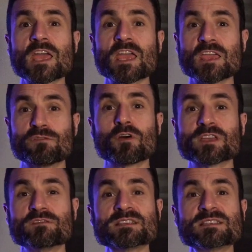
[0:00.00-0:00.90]
If you are
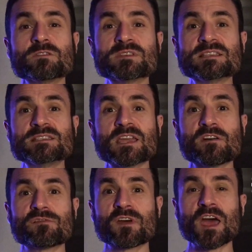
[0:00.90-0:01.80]
investing with
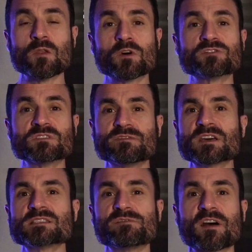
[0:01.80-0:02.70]
ETF and want to
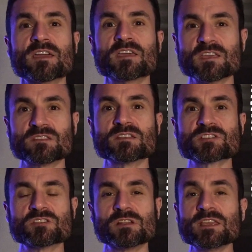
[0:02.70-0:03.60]
diversify
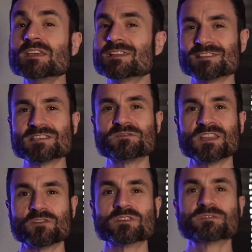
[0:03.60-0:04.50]
internationally, this
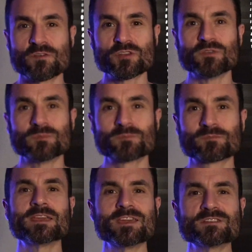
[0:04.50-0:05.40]
video is for you.
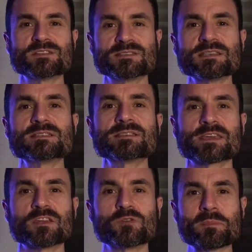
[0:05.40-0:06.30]
Here's the
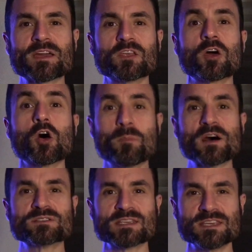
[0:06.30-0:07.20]
60-second reminder
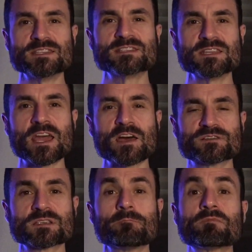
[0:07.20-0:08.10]
about ETFs.